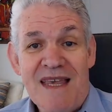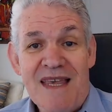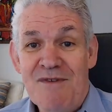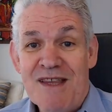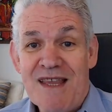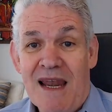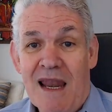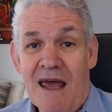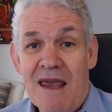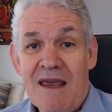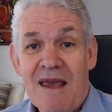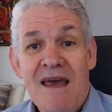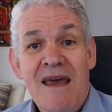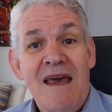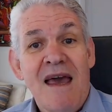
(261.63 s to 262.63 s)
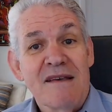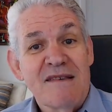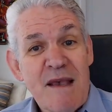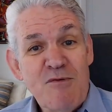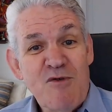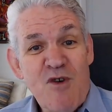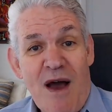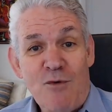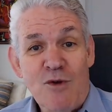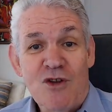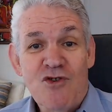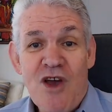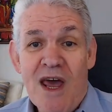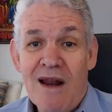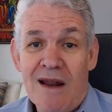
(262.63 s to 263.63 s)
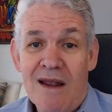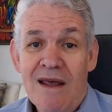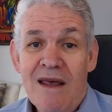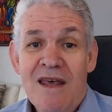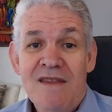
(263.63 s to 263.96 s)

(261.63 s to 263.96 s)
give it a like and subscribe to the channel.